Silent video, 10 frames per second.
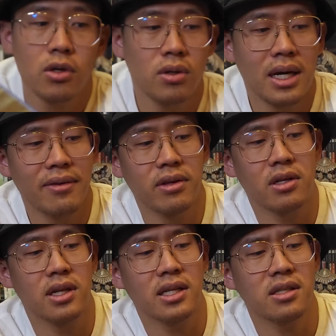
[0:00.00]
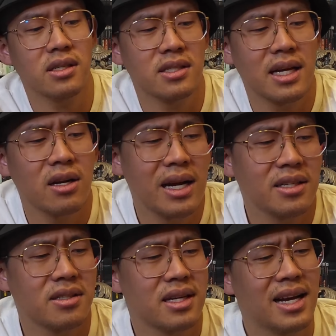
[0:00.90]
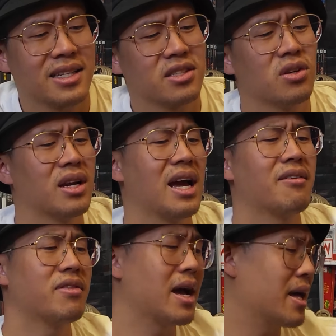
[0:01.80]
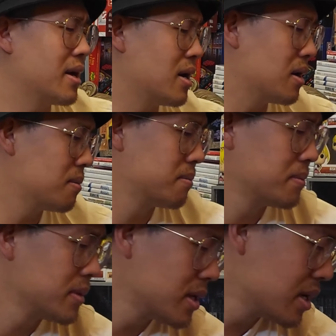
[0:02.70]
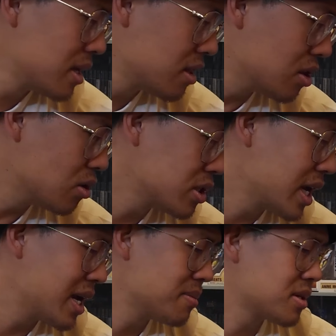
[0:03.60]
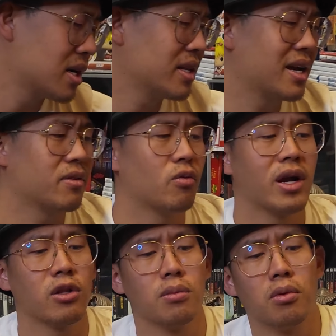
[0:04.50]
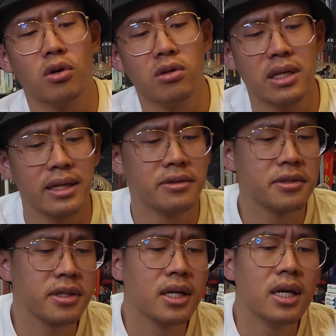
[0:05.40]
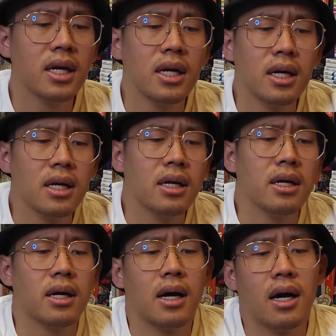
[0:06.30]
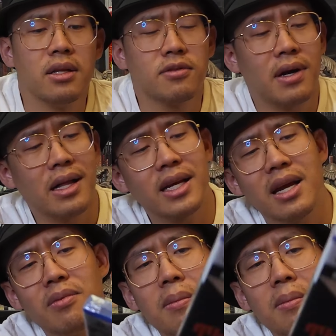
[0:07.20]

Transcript: cool to have in the collection because I actually don't have that those games. I only have the regular Borderlands. This finally came in the